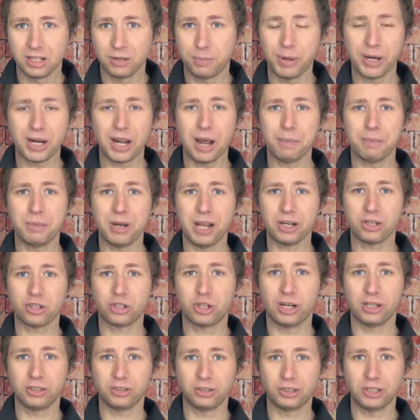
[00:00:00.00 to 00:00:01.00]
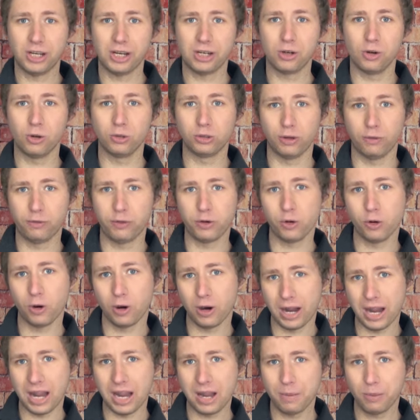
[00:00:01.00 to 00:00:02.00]
to pick up NextGen signals if you
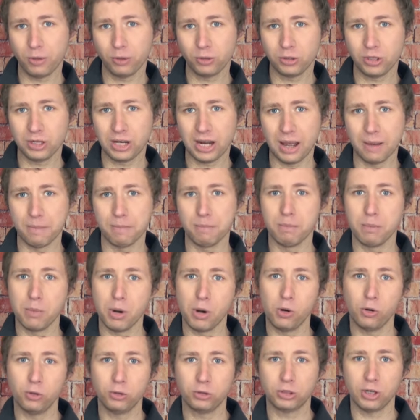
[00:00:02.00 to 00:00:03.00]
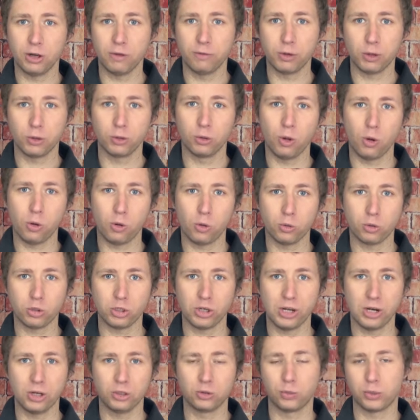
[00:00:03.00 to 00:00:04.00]
are able to get most of your local
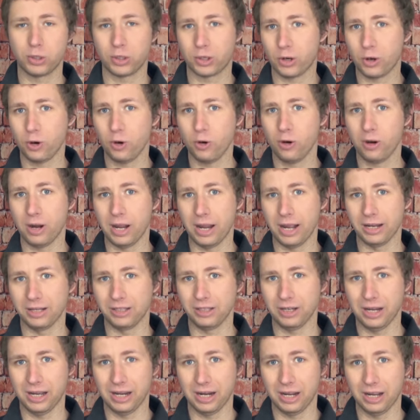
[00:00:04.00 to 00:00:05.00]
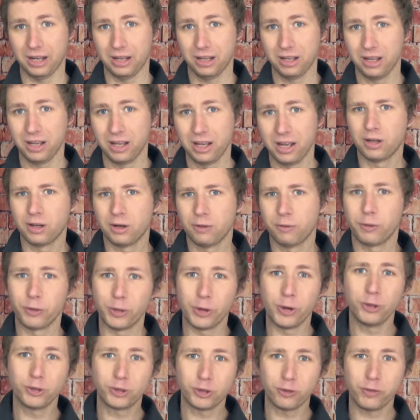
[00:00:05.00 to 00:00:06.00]
channels with your current antenna. For
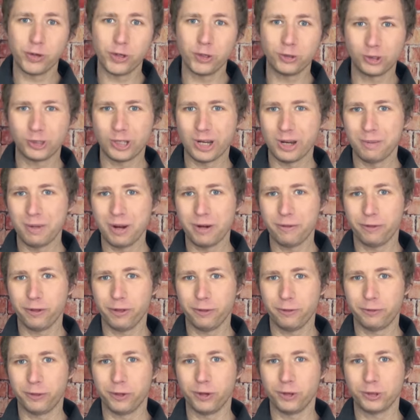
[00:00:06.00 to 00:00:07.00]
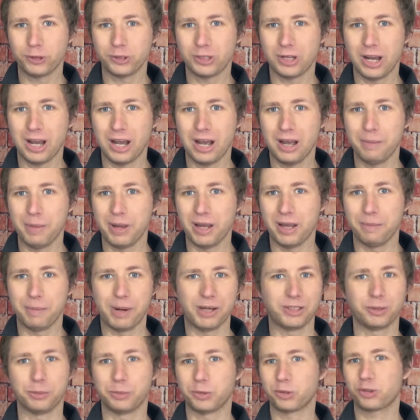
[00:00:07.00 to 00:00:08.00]
those of you seeing me for the first time and
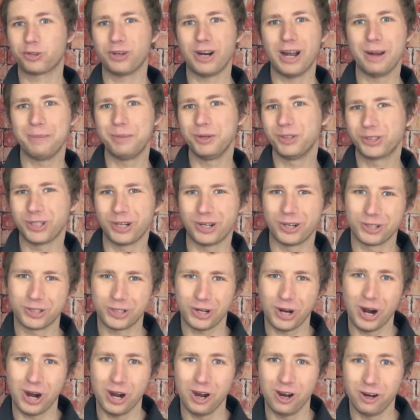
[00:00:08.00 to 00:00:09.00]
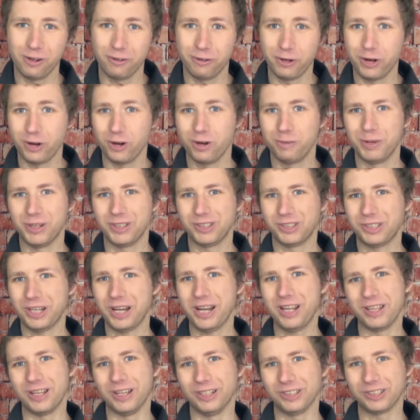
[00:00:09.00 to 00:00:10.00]
my subscribers that are tired of hearing me
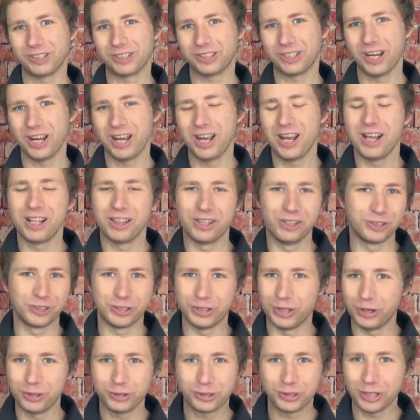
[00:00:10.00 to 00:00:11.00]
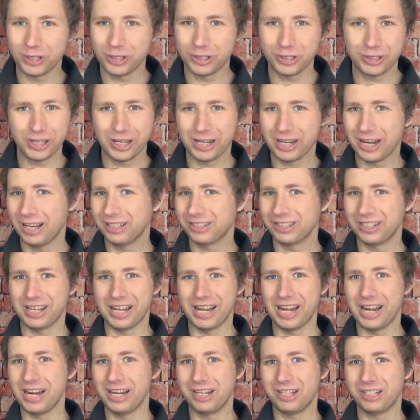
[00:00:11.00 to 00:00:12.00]
say this, there's no such thing as an
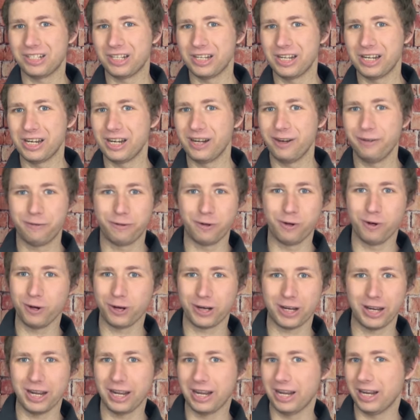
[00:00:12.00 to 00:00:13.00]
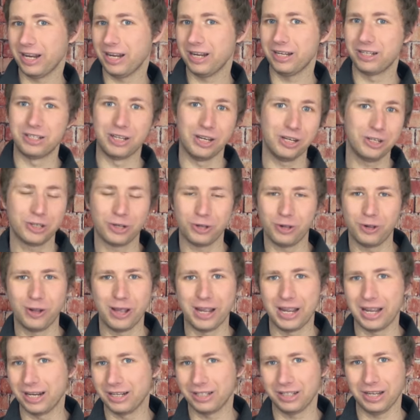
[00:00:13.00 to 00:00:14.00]
H D, four K digital
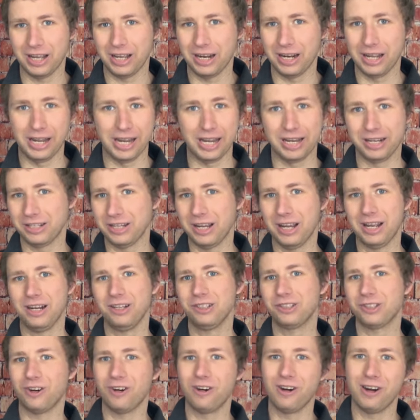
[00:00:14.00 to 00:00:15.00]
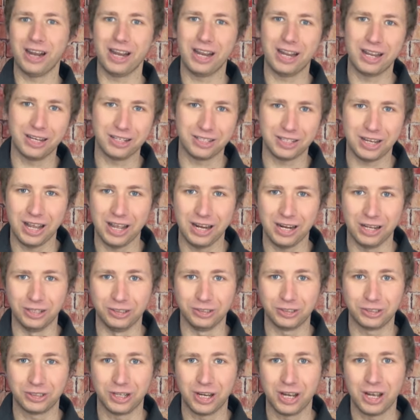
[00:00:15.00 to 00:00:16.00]
antenna. Antennas are
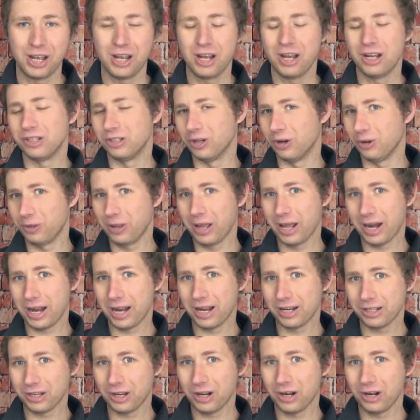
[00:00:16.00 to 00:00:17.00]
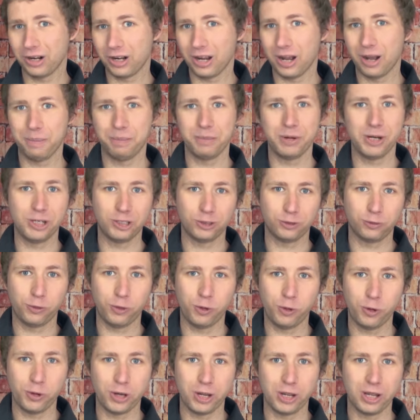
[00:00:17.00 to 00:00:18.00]
antennas. Don't let antenna companies
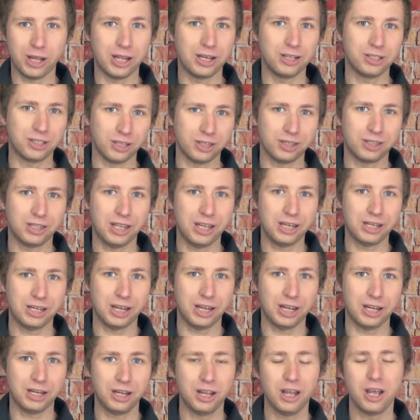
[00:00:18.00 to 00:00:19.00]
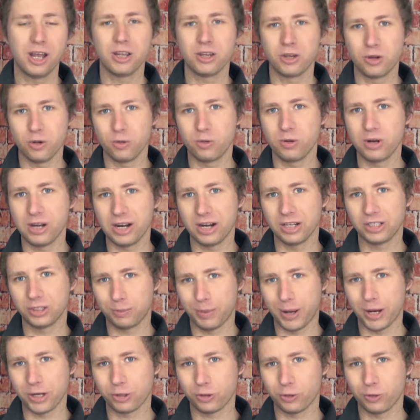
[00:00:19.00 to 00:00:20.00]
fool you into thinking you'll need a
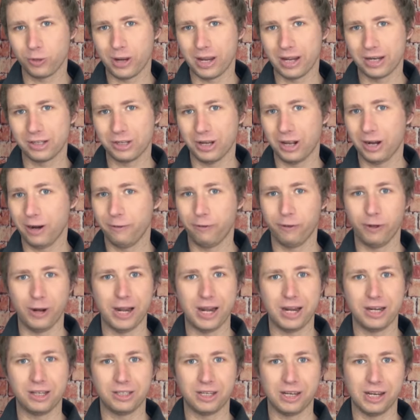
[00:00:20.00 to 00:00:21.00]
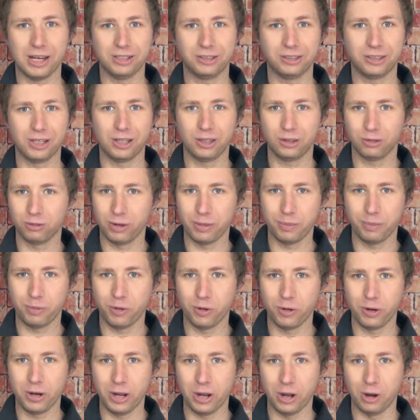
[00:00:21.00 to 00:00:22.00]
special antenna for A T S C three
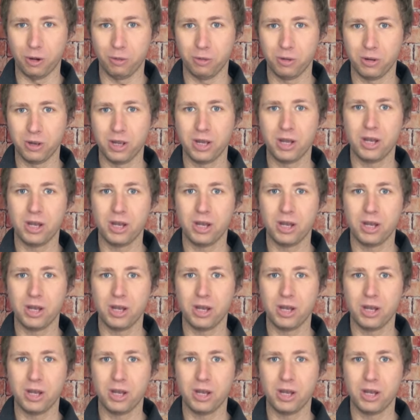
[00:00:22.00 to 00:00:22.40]
point oh.